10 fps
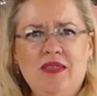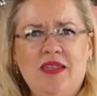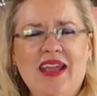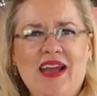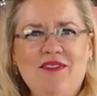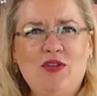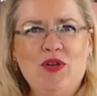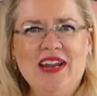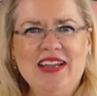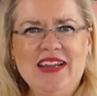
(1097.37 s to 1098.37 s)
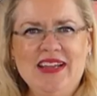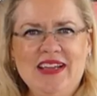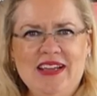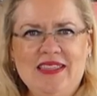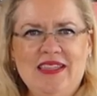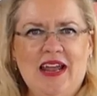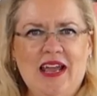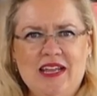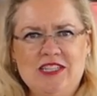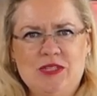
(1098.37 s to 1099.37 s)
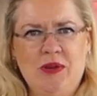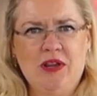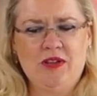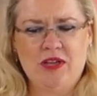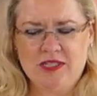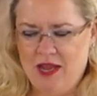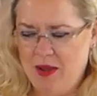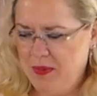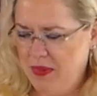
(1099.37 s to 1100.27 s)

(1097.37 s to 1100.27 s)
that I have grated that I can sprinkle on top.